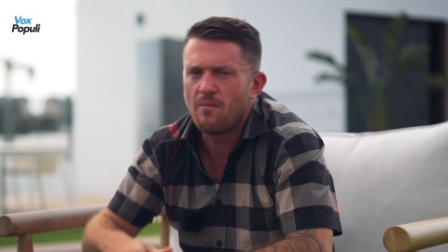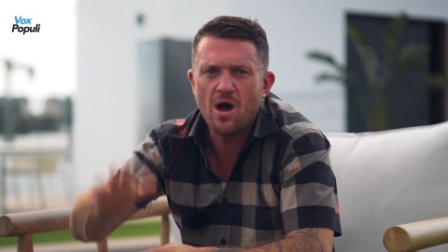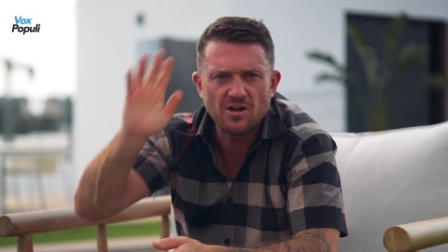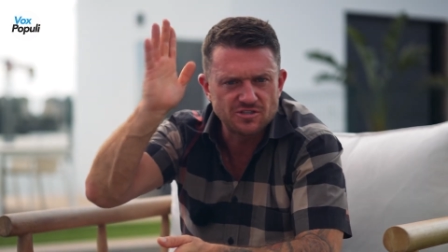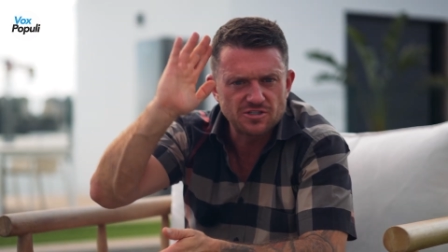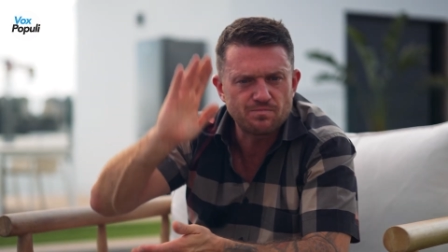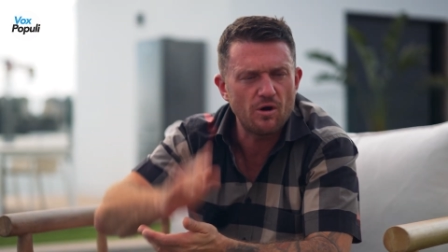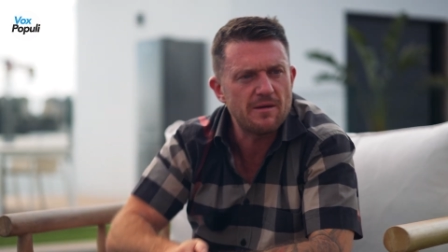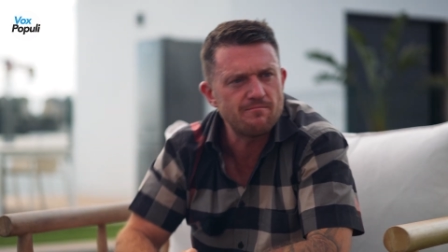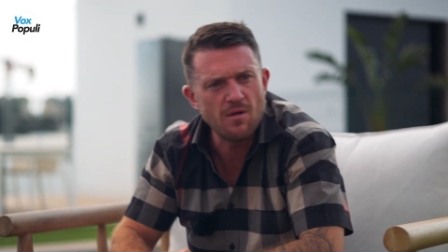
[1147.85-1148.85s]
Murders.
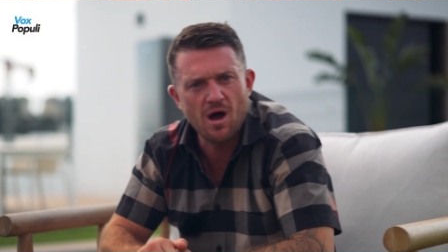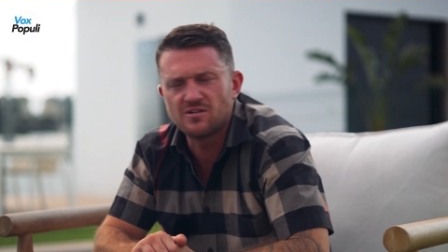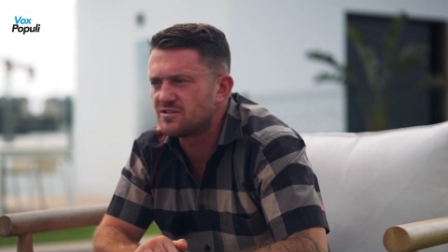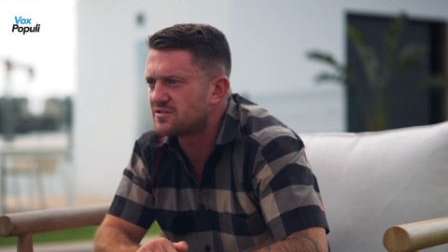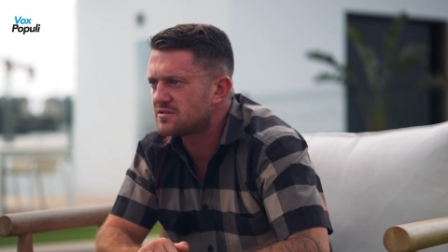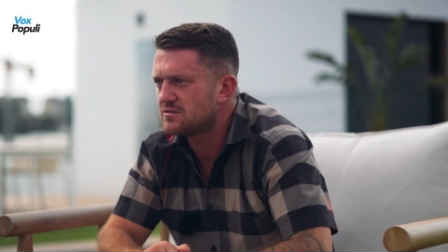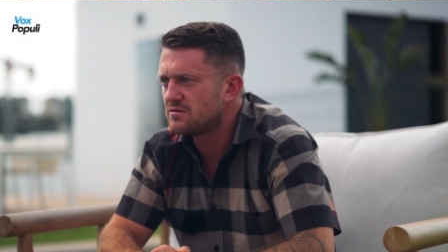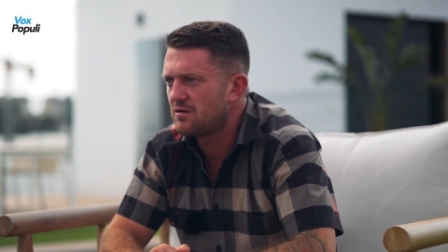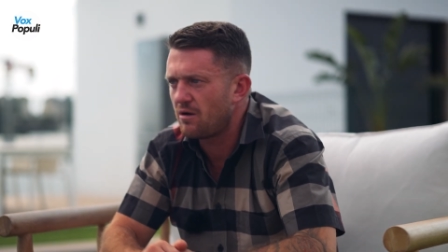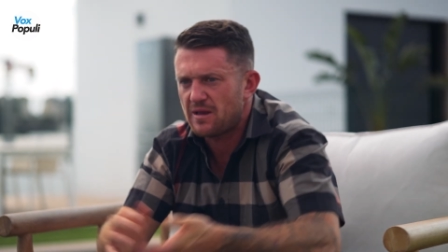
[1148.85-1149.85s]
Put in murders.
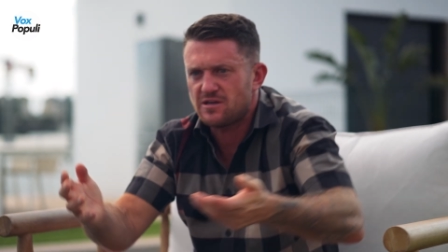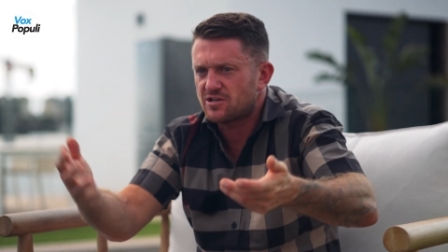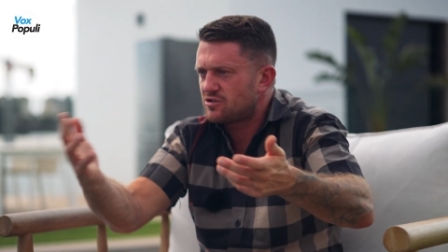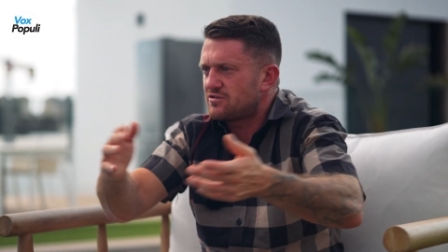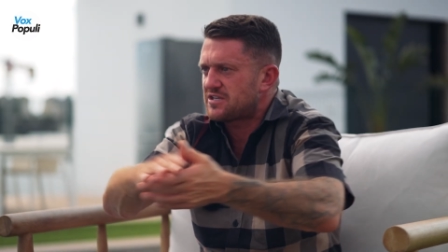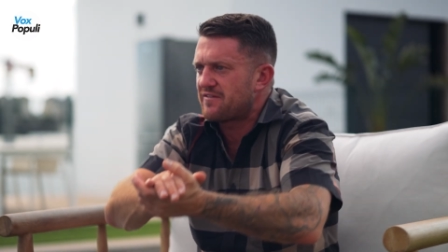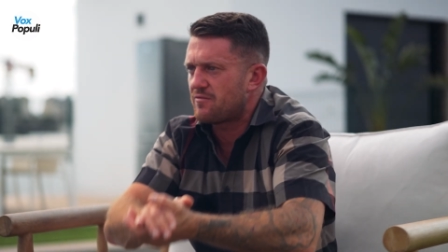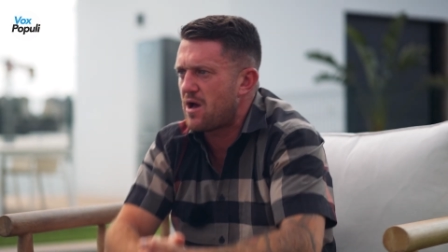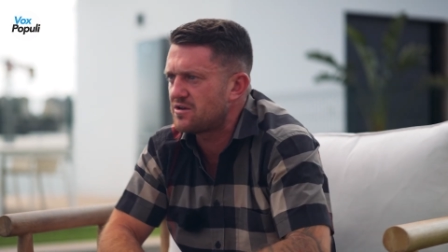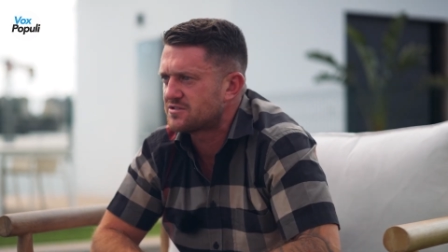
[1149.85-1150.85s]
I mean, you can do the same
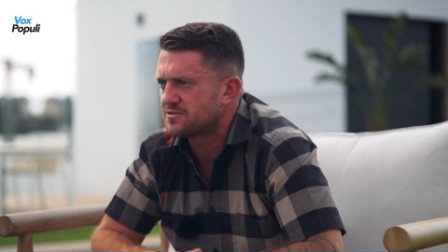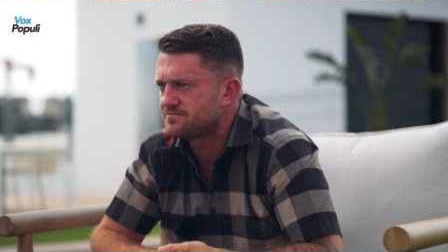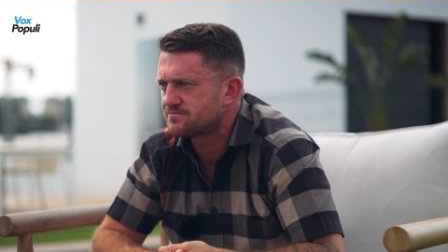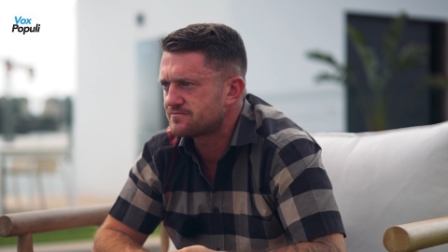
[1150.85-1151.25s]
for murders.